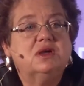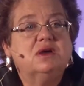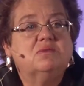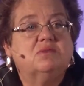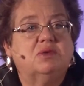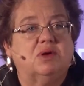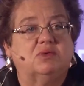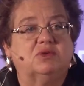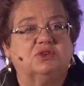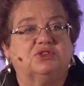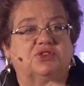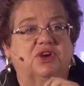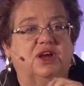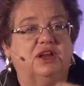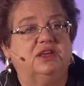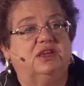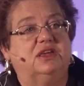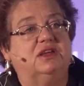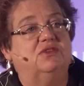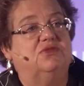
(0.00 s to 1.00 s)
But we're trying
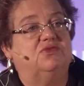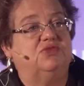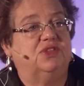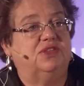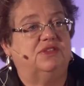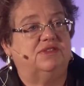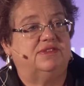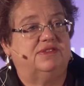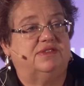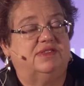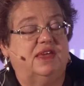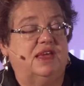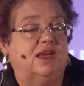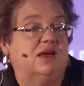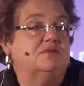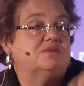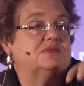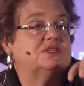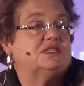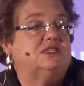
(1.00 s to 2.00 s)
to convince them to